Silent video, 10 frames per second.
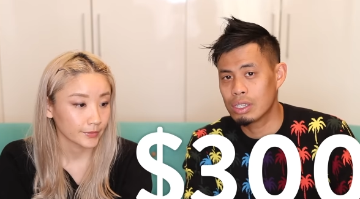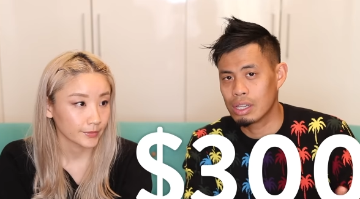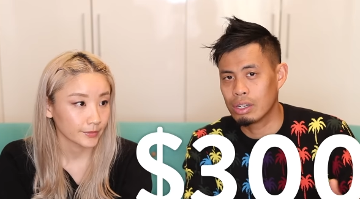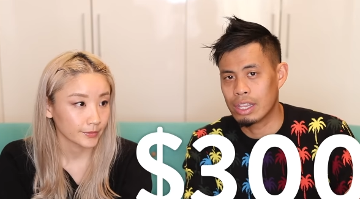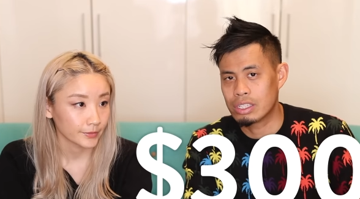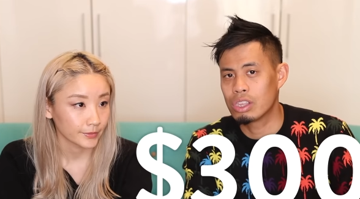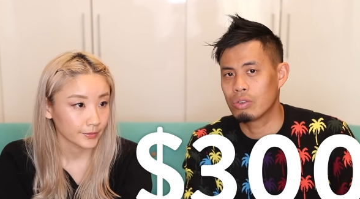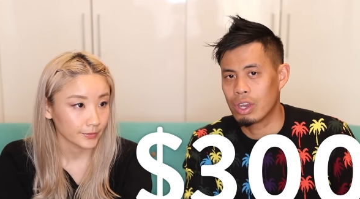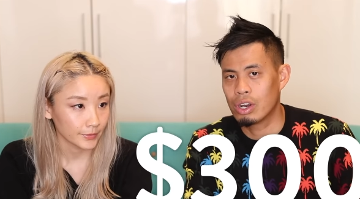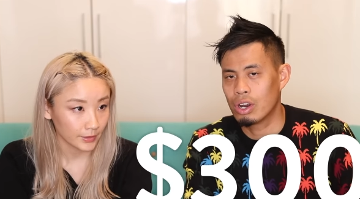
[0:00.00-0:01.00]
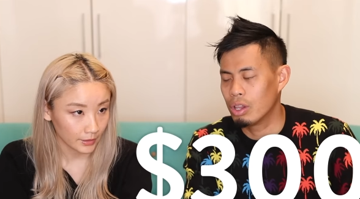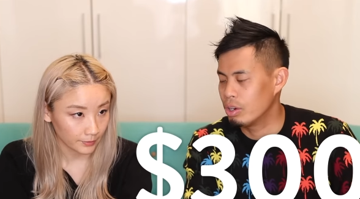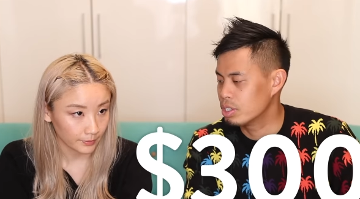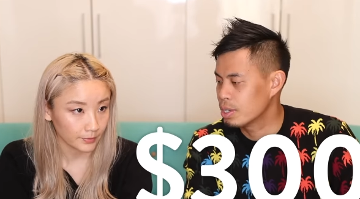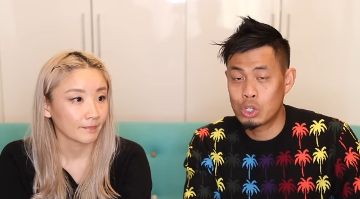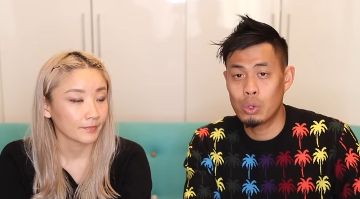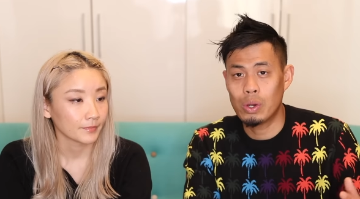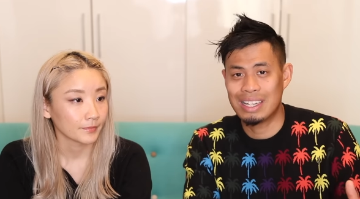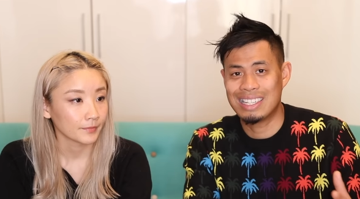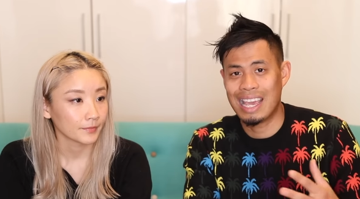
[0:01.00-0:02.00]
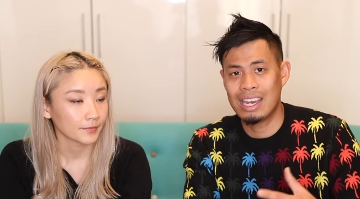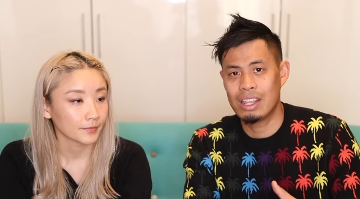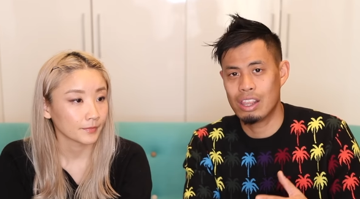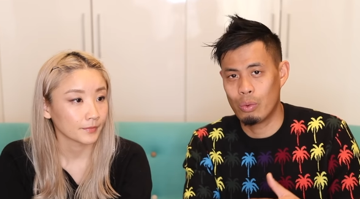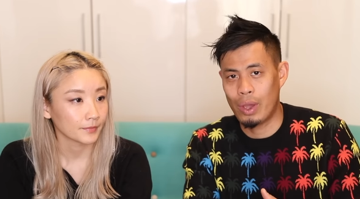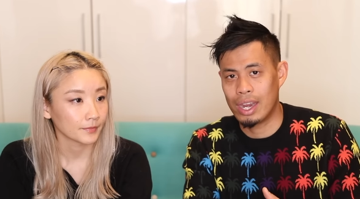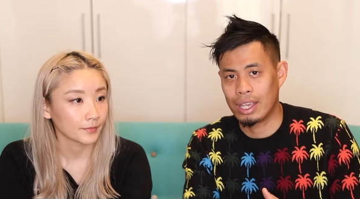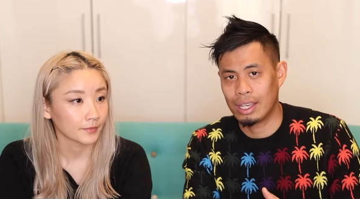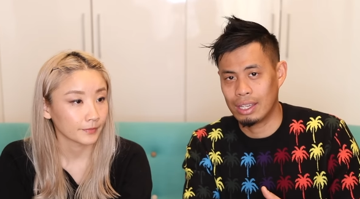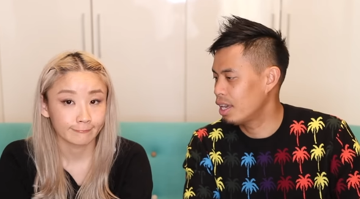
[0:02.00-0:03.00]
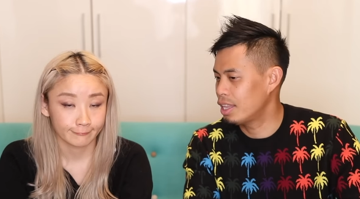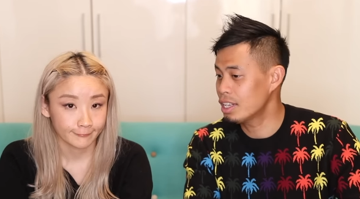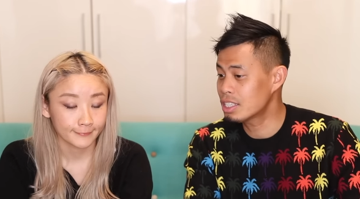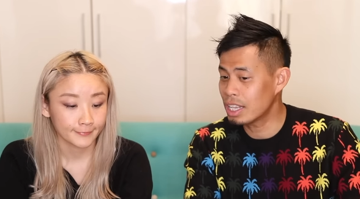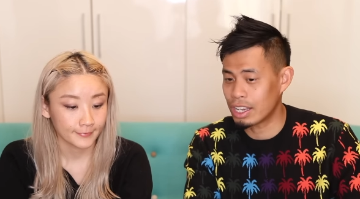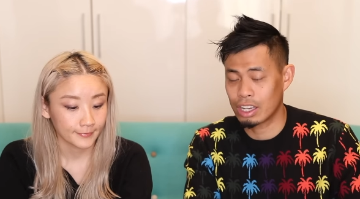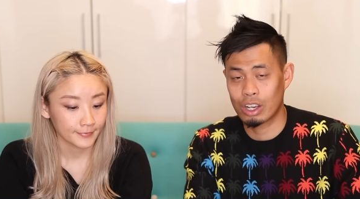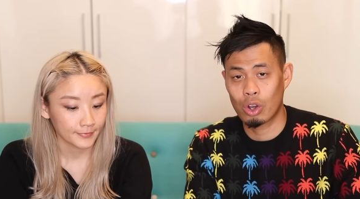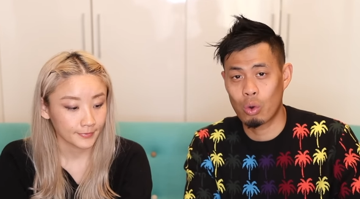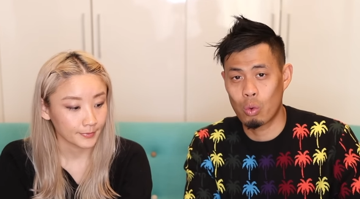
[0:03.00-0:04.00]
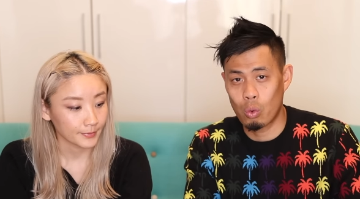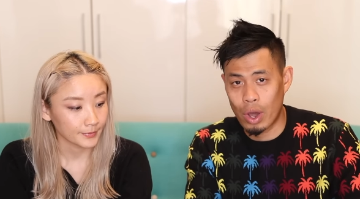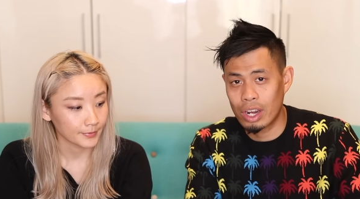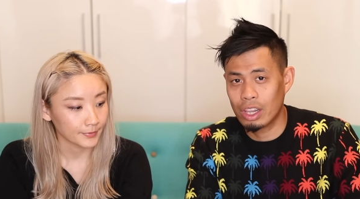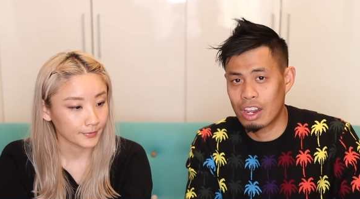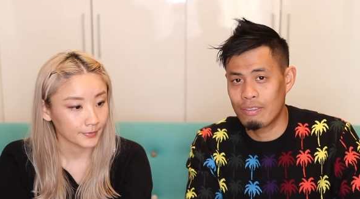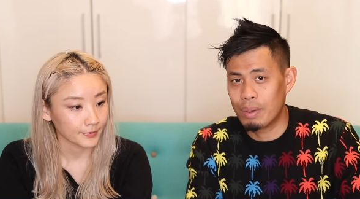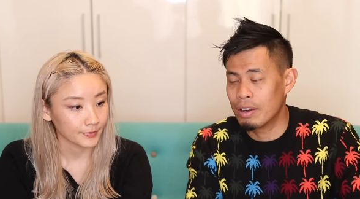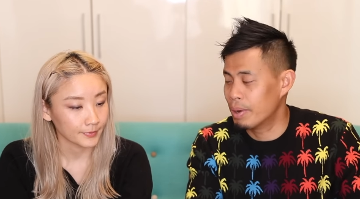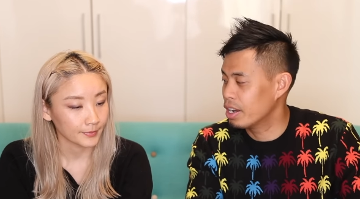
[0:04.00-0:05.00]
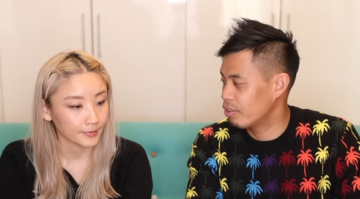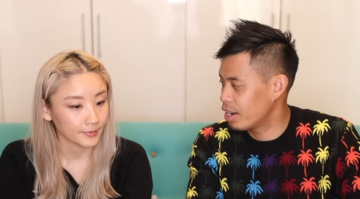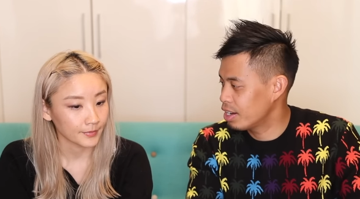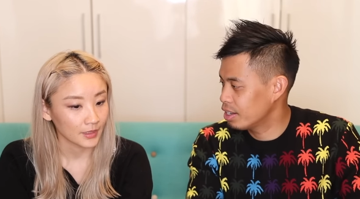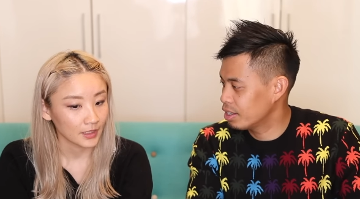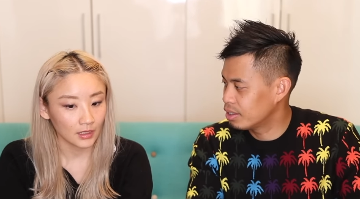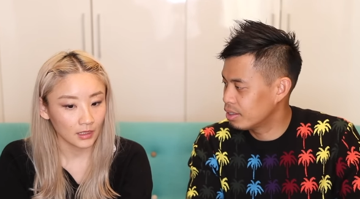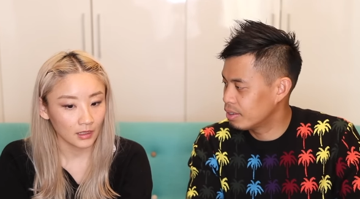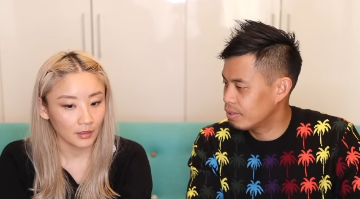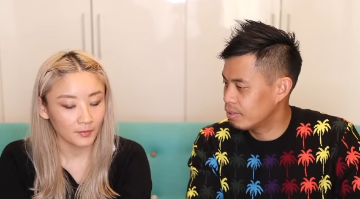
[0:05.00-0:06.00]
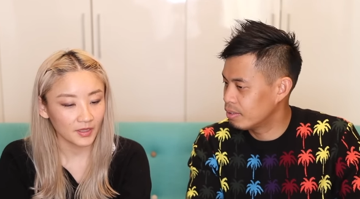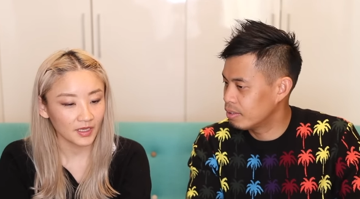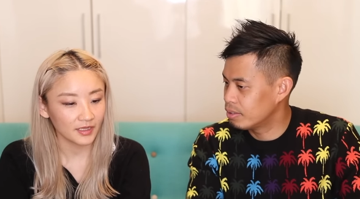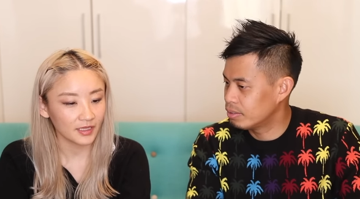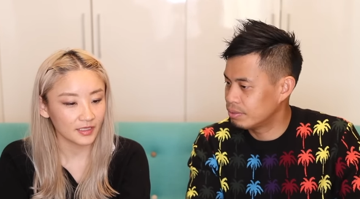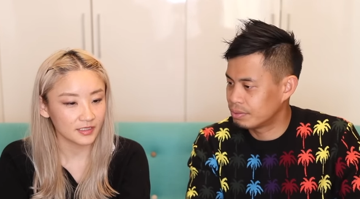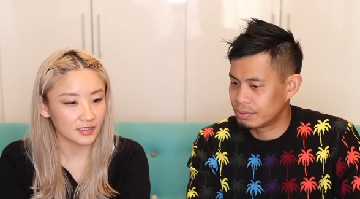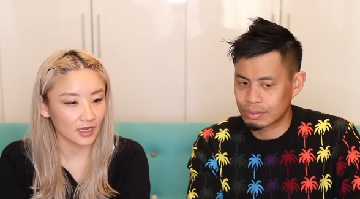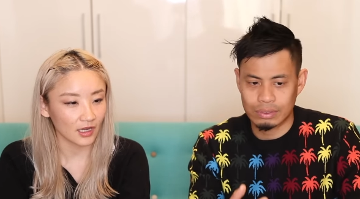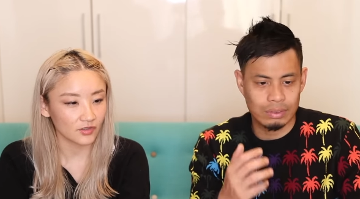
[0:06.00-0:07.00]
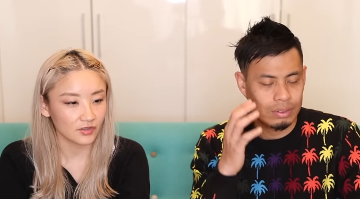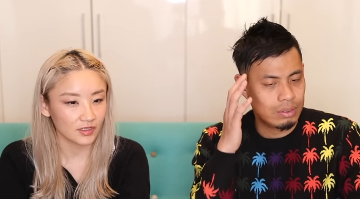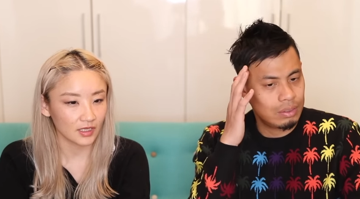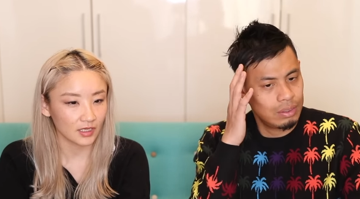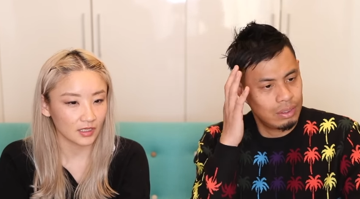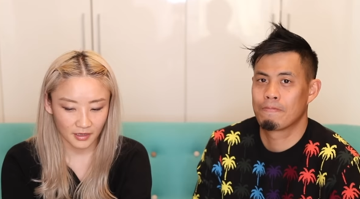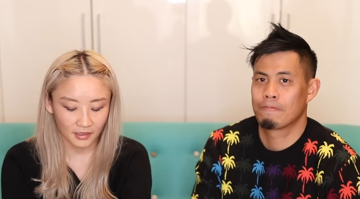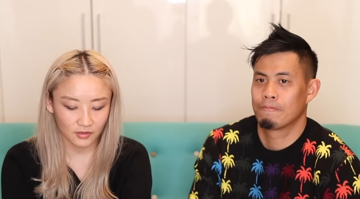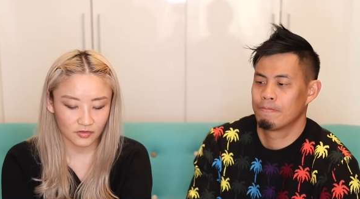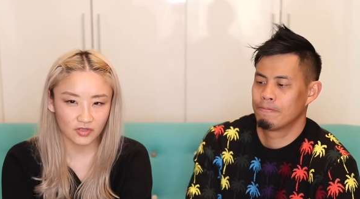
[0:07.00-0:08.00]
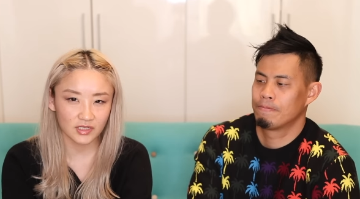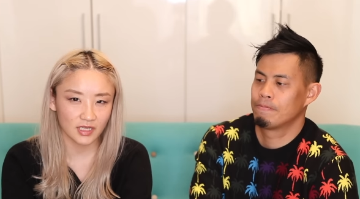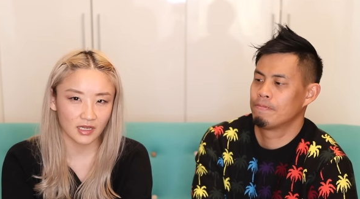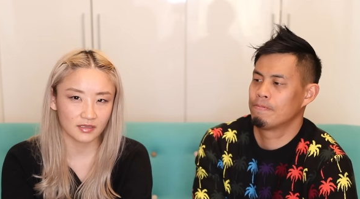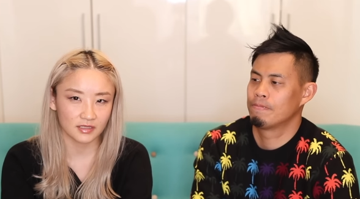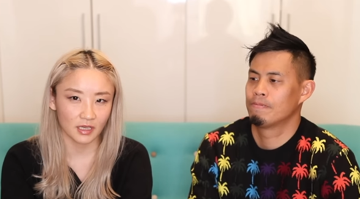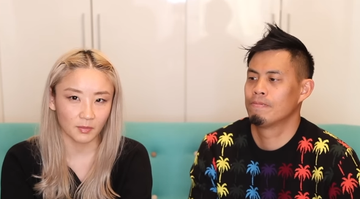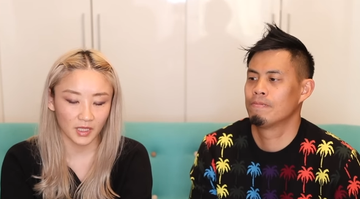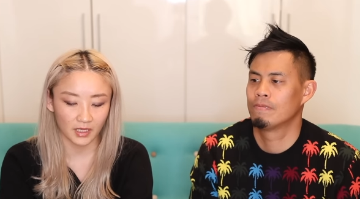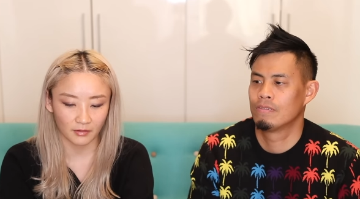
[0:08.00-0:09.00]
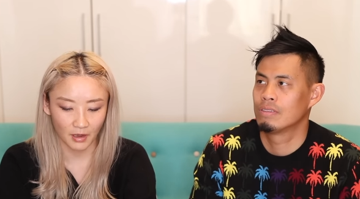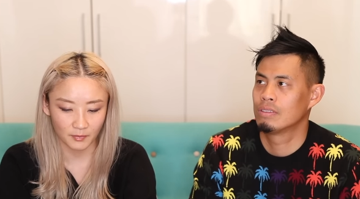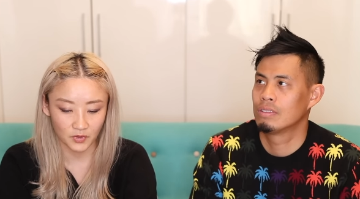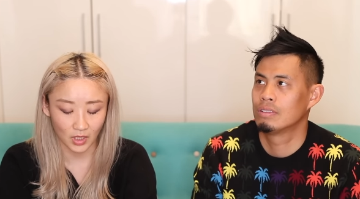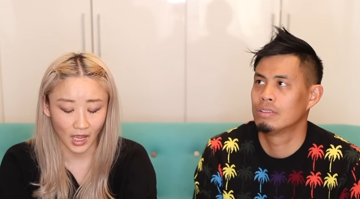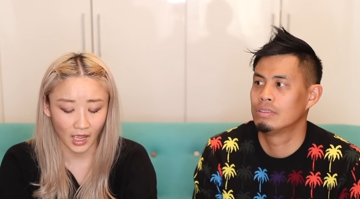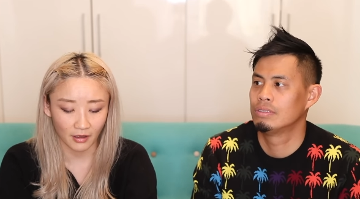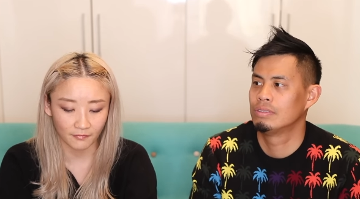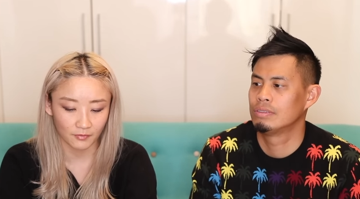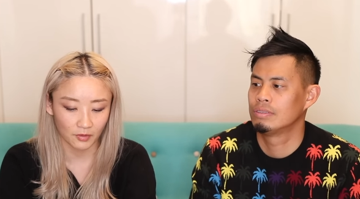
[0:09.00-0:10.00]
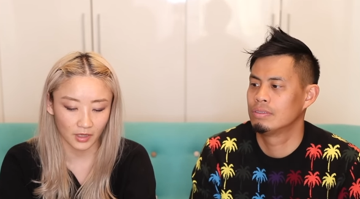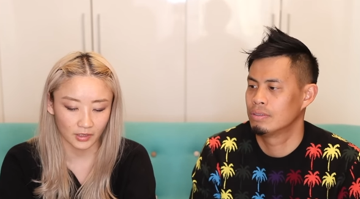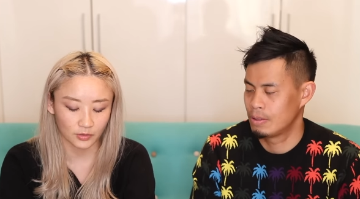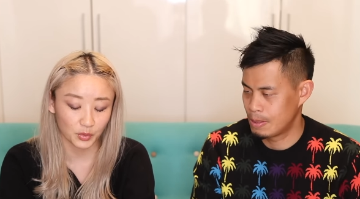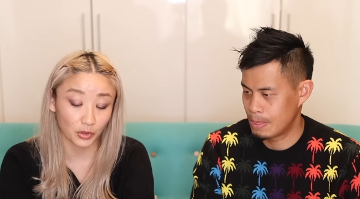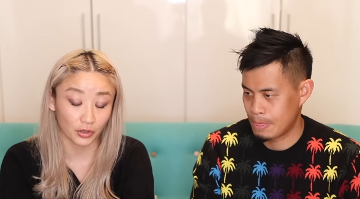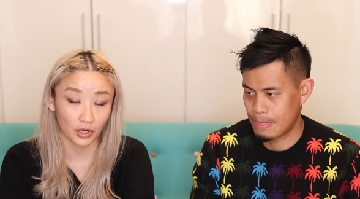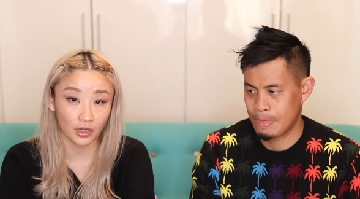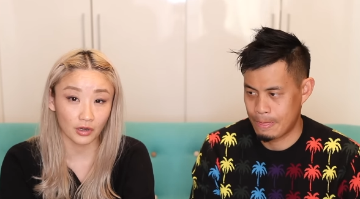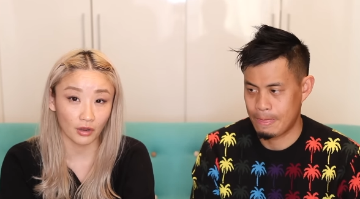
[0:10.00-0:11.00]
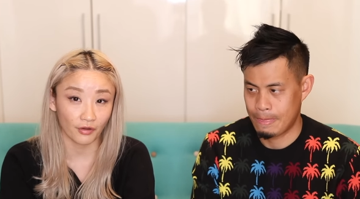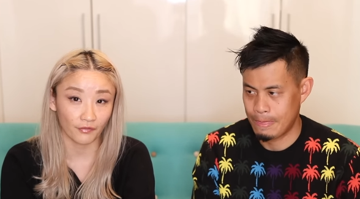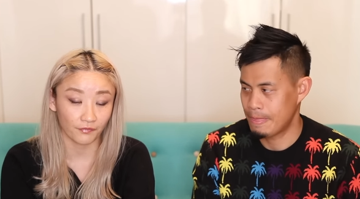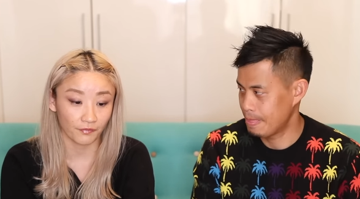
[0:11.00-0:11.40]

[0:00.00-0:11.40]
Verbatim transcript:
Speaker 1: a little less than three hundred dollars yeah. to attend the wedding, and that's like quite a lot of bit of money, right?
Speaker 2: Yeah, but like that's actually like that usually takes up like up to half or like two third of